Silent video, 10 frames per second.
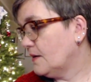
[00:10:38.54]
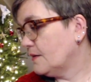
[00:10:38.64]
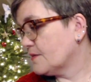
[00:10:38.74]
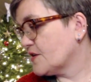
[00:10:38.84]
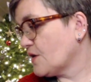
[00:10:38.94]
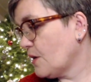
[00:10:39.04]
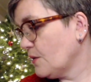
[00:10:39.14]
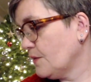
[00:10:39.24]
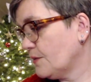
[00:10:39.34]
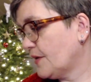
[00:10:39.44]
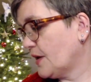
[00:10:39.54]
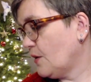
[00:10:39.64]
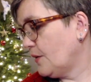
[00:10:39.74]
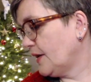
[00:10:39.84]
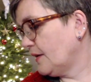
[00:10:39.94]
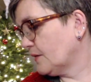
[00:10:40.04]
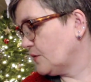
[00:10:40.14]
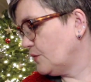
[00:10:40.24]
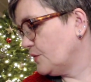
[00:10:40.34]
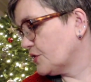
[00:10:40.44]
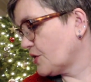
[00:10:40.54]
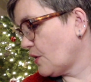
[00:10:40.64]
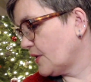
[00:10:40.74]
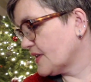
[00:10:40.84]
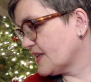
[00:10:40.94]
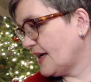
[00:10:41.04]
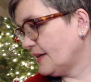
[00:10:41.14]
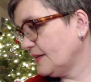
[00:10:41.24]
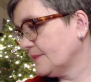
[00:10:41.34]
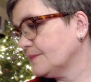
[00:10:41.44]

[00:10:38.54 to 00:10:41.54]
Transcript: So we're going to show and tell,